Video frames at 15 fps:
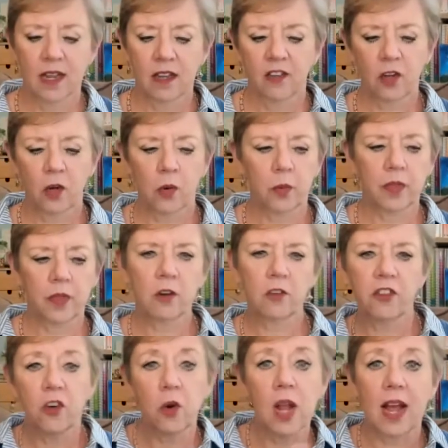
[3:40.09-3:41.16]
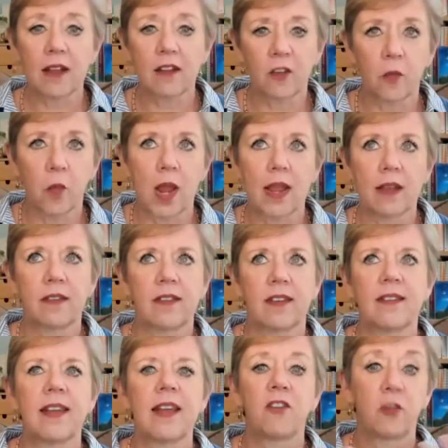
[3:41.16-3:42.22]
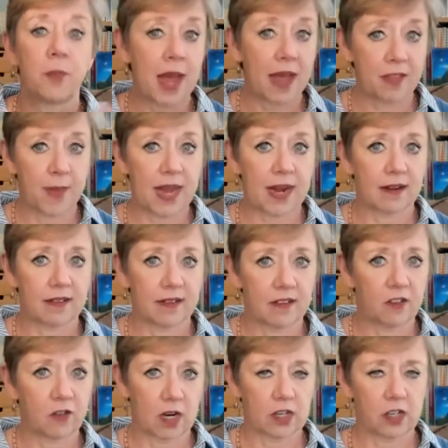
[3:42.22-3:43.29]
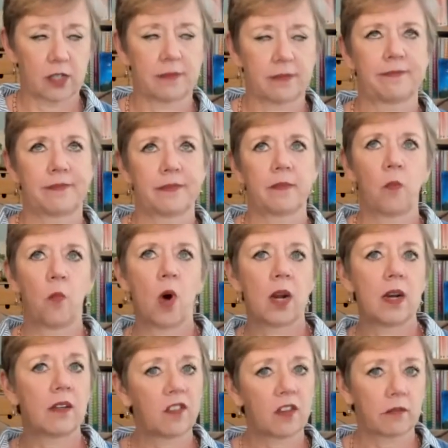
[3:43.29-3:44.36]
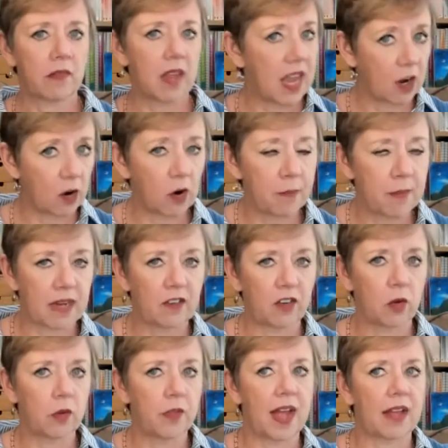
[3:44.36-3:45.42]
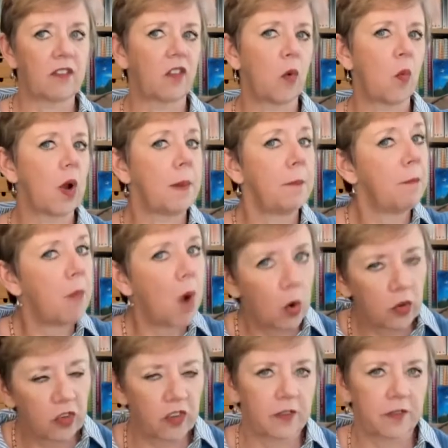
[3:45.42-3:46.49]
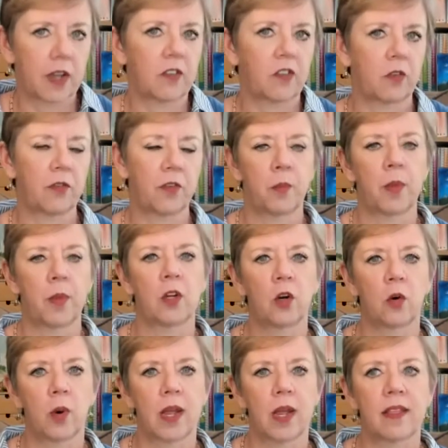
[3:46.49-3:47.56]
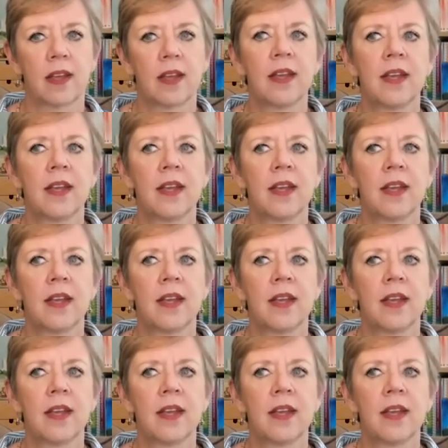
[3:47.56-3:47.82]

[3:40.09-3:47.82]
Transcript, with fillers: So, there's two kinds of ways to teach mathematics instruction. One is incremental, that's the one most of us are familiar with.